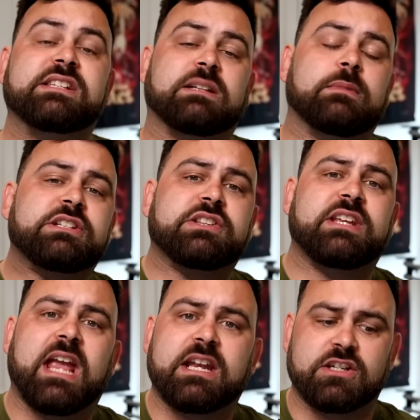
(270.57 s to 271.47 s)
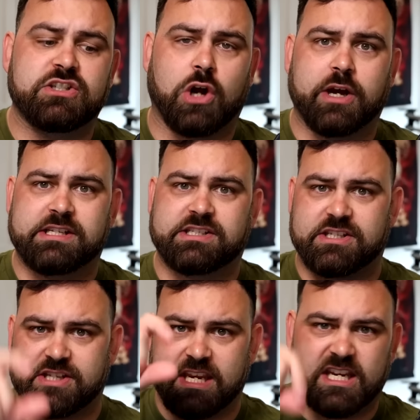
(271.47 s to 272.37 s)
Similar to the hidden dice,
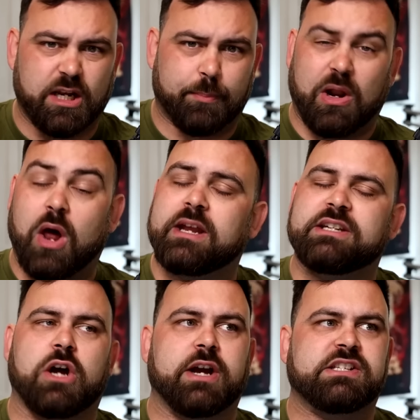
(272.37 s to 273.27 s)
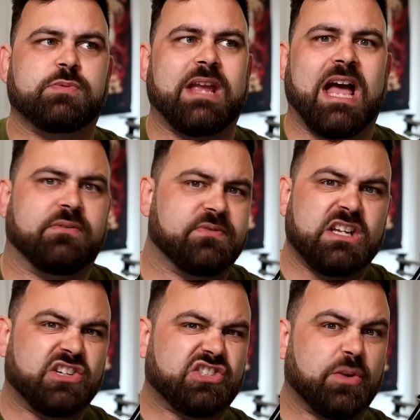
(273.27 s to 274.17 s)
singular planted dice, we have
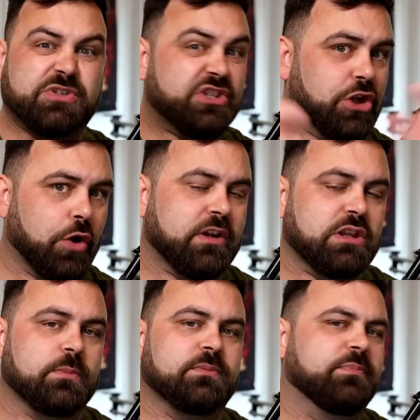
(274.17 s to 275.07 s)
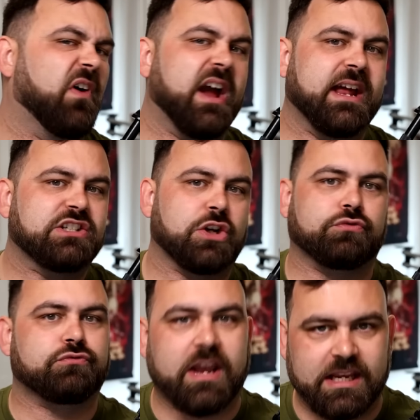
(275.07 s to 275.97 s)
just obscuring them via
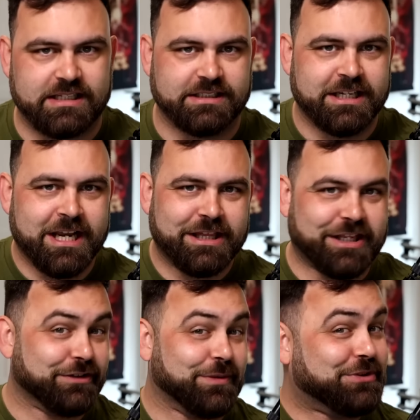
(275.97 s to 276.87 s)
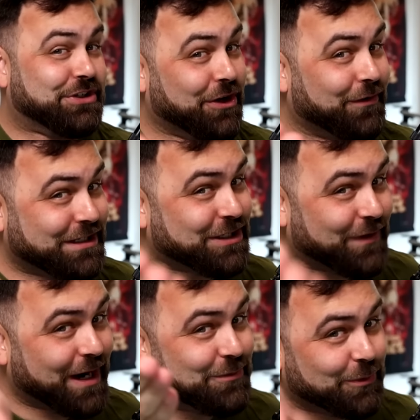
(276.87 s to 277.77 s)
terrain. There is obscuring
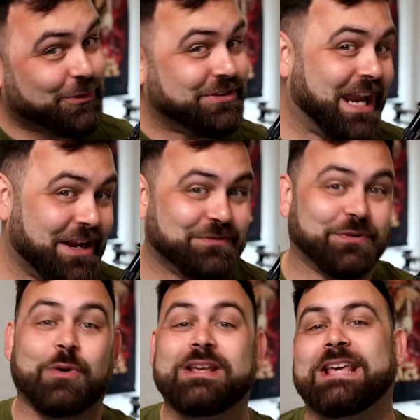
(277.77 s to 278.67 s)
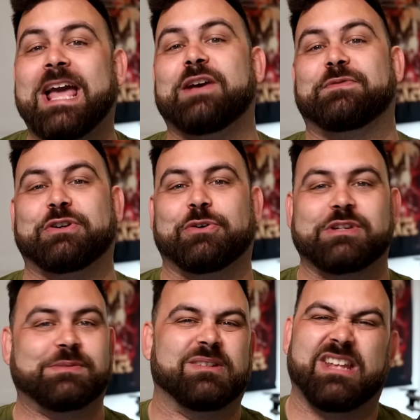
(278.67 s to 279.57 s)
terrain rules in forty K, of
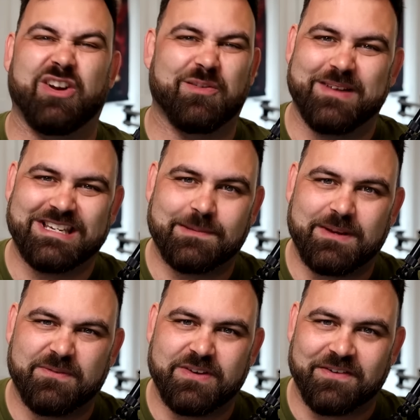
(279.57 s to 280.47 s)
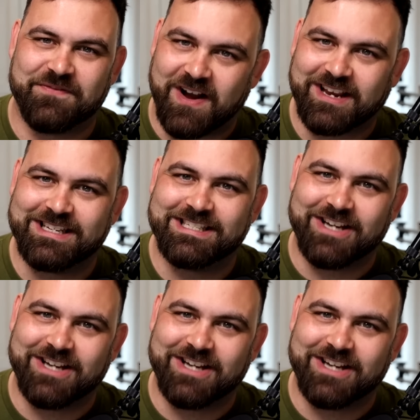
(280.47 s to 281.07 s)
course, but they're not meant to be for your fucking